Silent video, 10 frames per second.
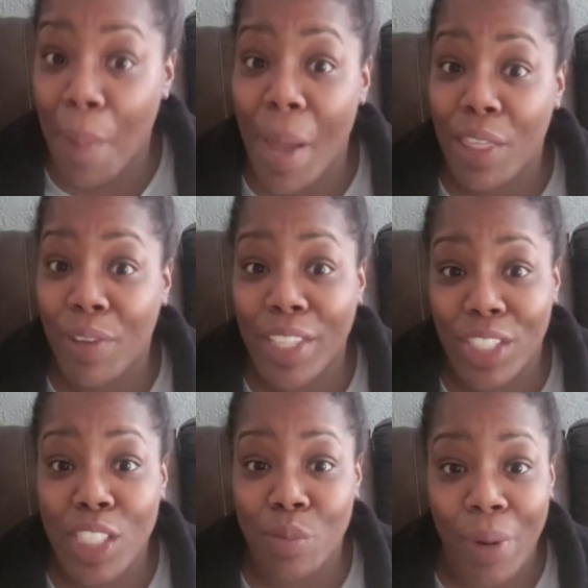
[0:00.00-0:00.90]
by the fact
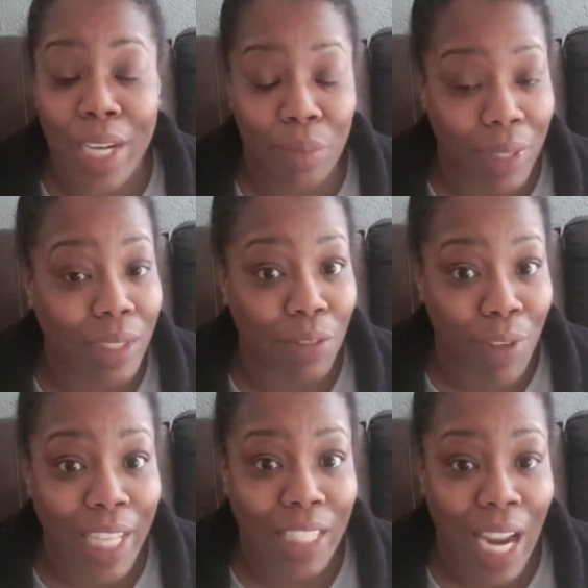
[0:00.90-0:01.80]
that she's pregnant, but the
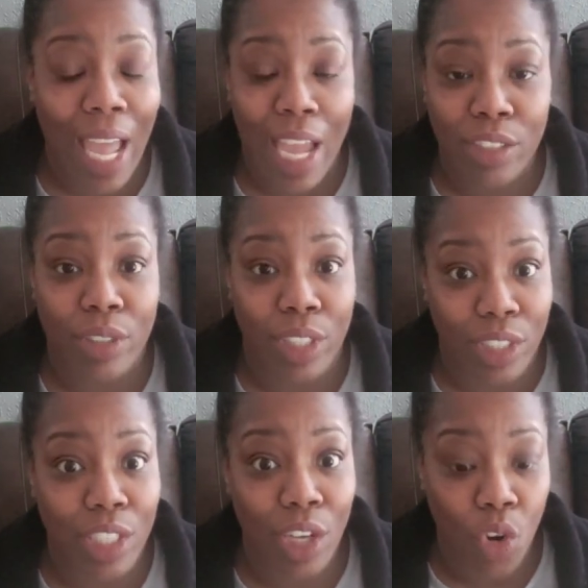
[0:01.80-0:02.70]
fact that I actually could
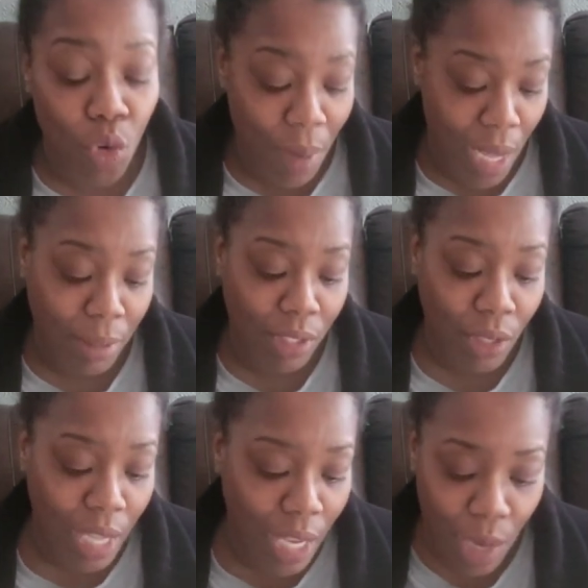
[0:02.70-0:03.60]
see a whole baby. So
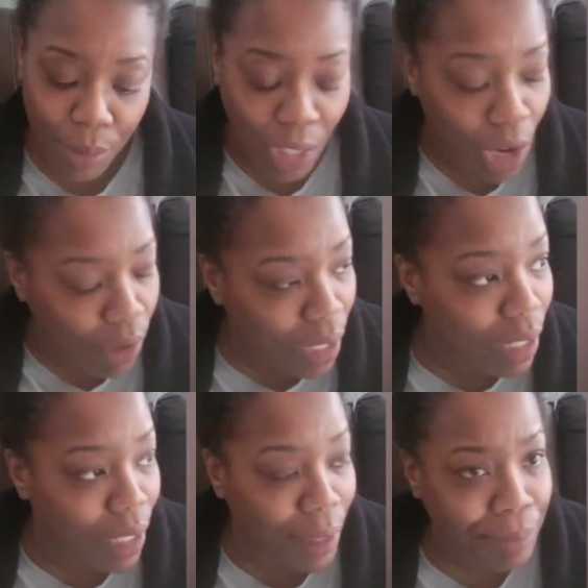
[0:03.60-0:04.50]
yeah, they were
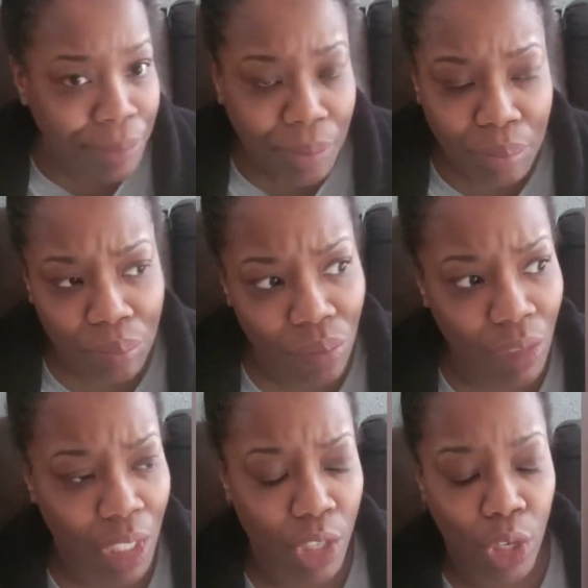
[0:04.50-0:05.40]
talking and,
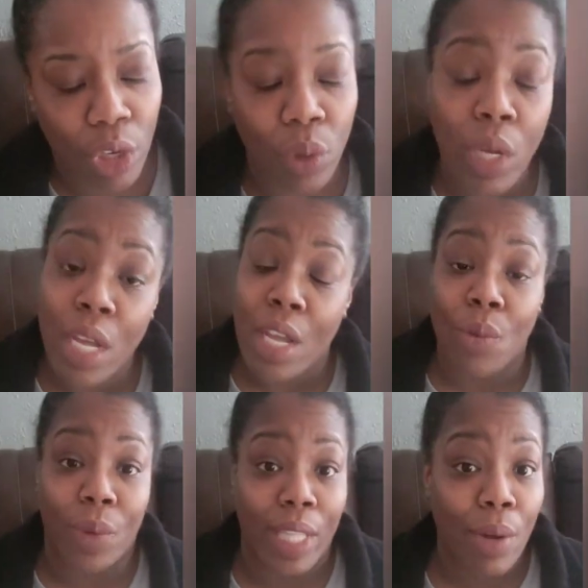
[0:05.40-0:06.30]

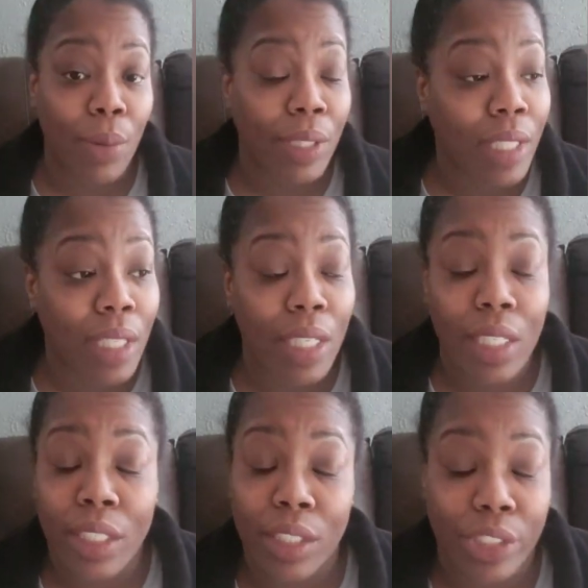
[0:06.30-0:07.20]
when they were
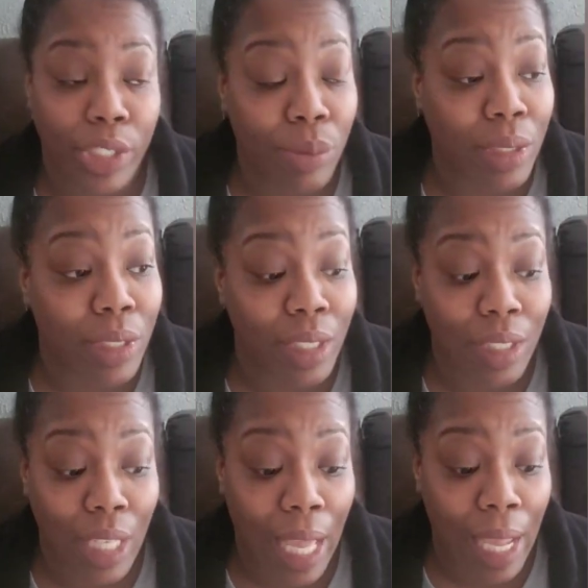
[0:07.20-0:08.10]
done, she was
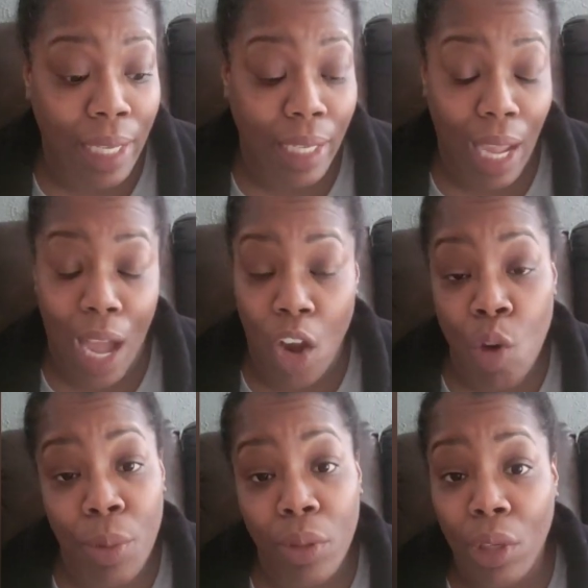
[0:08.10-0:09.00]
just like, I
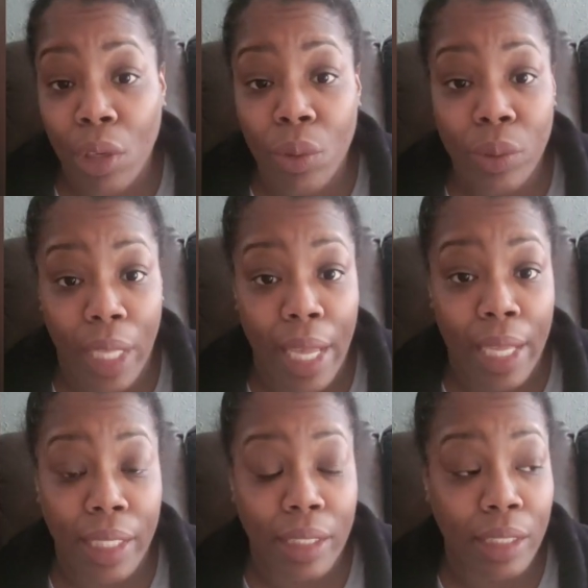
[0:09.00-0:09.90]
hope you know
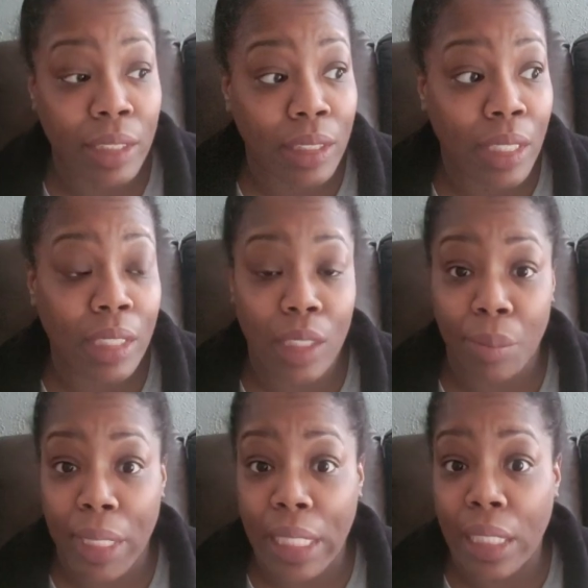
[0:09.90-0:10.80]
that this doesn't
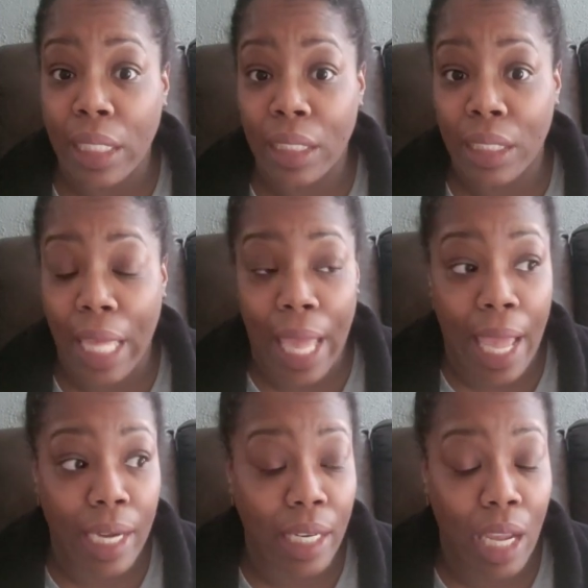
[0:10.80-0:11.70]
mean
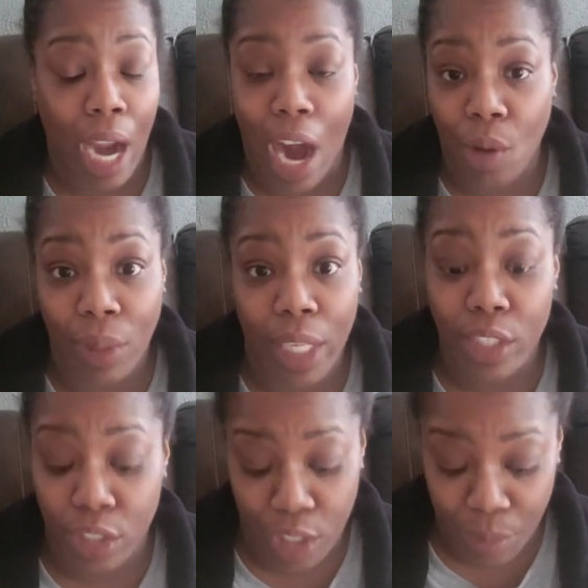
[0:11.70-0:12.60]
that our
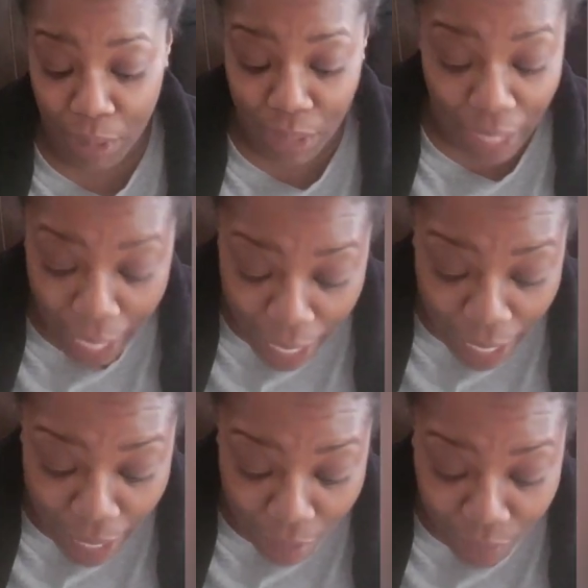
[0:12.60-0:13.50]
relationship is
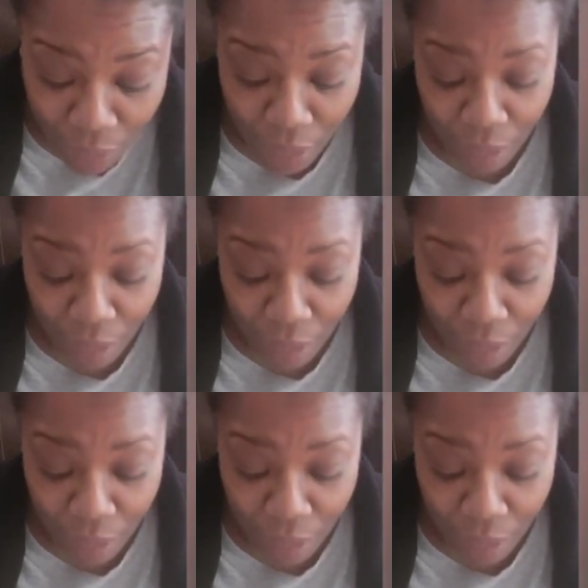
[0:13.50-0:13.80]
saved.